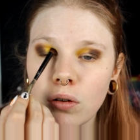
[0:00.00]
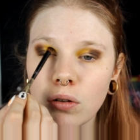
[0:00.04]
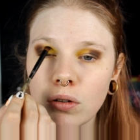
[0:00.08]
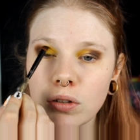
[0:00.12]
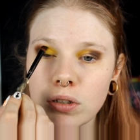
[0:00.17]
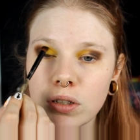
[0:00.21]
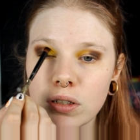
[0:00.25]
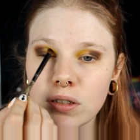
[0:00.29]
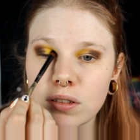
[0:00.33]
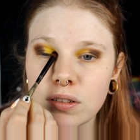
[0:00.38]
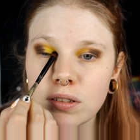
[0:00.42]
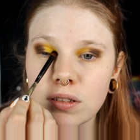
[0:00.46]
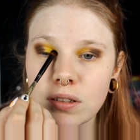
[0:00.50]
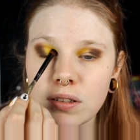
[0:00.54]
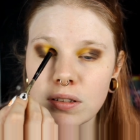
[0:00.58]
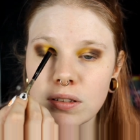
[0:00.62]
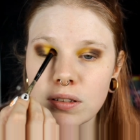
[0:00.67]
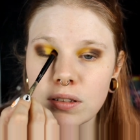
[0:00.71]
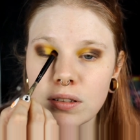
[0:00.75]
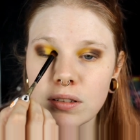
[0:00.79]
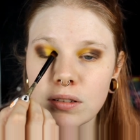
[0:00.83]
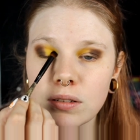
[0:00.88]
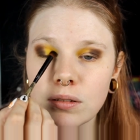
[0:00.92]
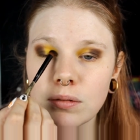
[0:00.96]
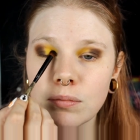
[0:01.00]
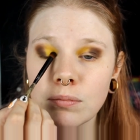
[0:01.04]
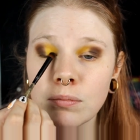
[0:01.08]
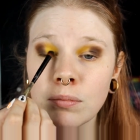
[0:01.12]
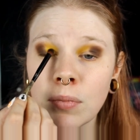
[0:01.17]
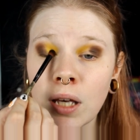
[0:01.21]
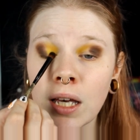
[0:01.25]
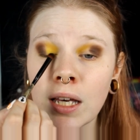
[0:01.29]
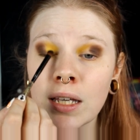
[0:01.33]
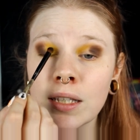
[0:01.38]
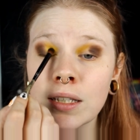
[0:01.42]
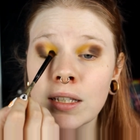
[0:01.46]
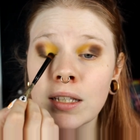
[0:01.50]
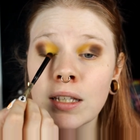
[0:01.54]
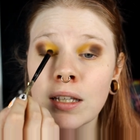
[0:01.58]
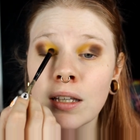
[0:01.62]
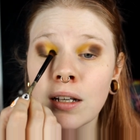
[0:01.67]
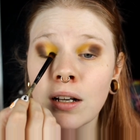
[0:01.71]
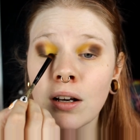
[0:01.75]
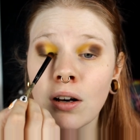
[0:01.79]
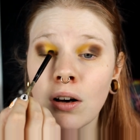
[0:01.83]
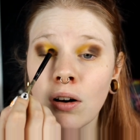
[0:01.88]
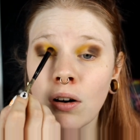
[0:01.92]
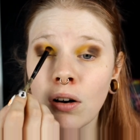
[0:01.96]
Or just smack
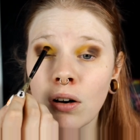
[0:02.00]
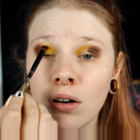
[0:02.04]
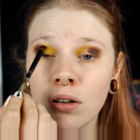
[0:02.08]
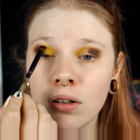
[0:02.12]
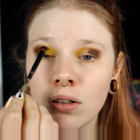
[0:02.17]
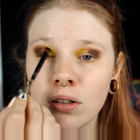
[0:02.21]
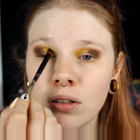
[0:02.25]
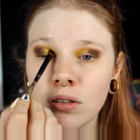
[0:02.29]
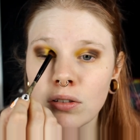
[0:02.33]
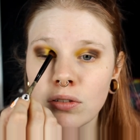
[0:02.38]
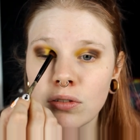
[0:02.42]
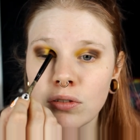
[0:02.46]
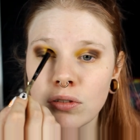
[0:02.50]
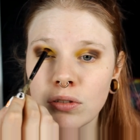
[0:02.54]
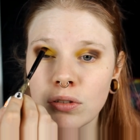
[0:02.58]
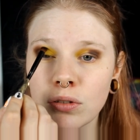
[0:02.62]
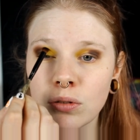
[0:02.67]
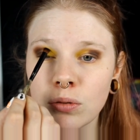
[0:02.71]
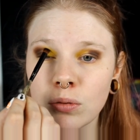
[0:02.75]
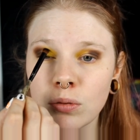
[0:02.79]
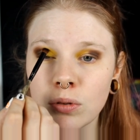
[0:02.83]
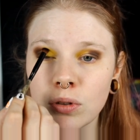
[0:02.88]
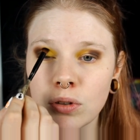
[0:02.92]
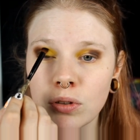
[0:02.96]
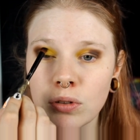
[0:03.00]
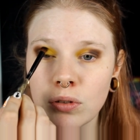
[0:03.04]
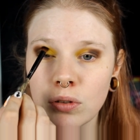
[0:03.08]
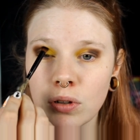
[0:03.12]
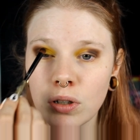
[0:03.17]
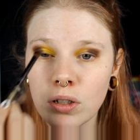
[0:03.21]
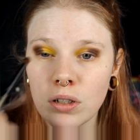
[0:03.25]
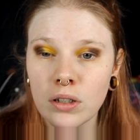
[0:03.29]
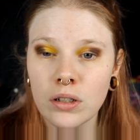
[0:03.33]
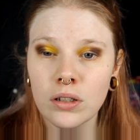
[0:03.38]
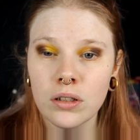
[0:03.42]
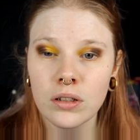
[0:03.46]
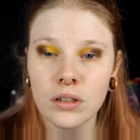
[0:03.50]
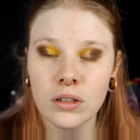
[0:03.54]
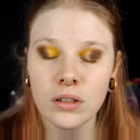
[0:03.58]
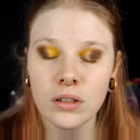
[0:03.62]
it on to your